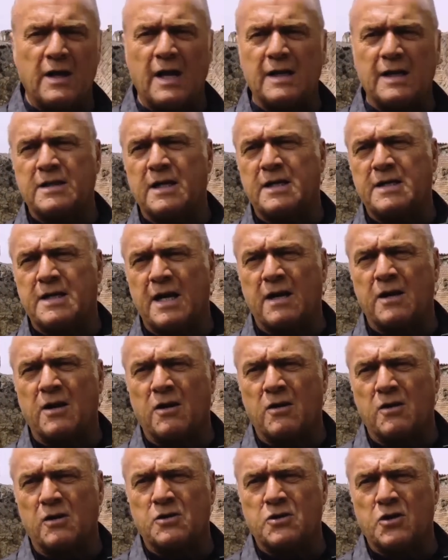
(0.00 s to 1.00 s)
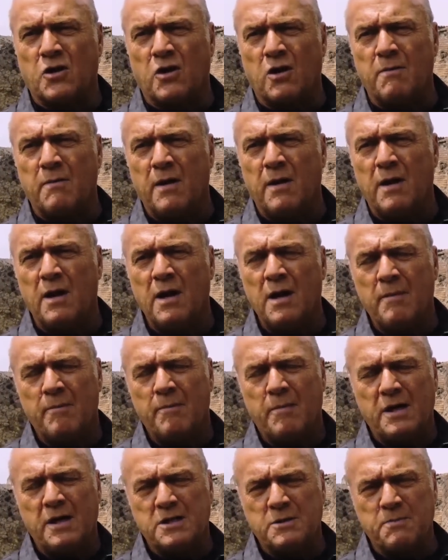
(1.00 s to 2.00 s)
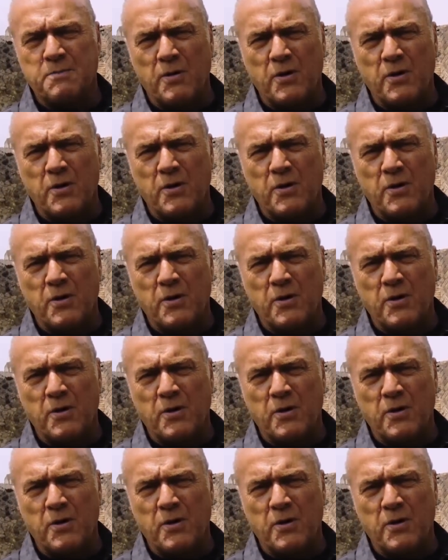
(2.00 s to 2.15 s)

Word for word: That's a technical term, but it's